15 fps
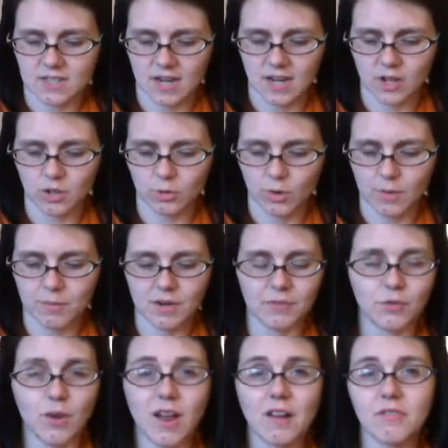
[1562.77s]
Day colorway, but
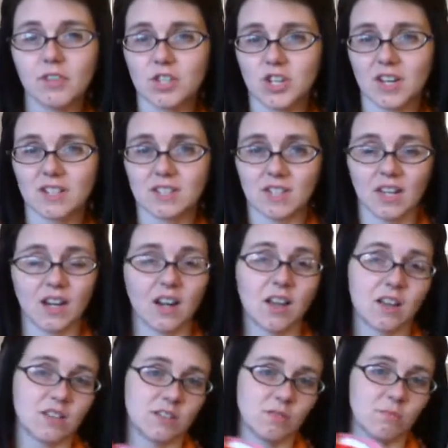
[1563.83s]
if you have the chance to get a
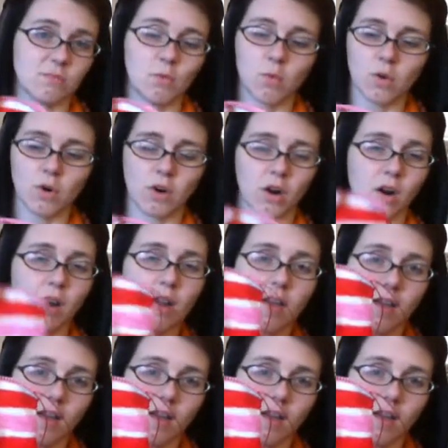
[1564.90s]
custom order,